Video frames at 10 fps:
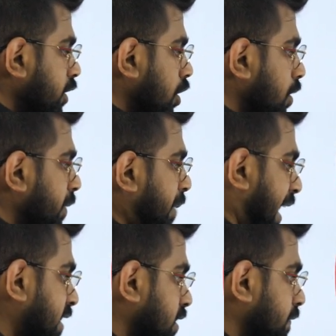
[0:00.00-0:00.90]
0 will be
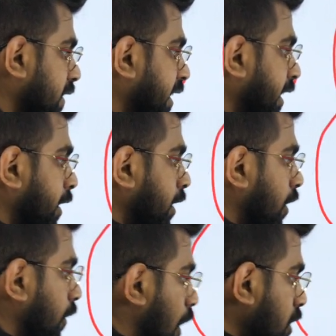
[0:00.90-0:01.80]
minus infinity.
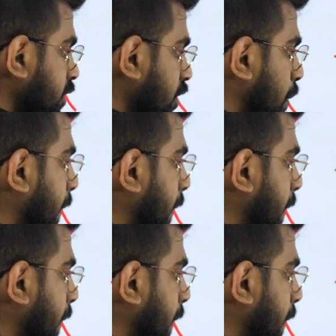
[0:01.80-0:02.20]
Log 0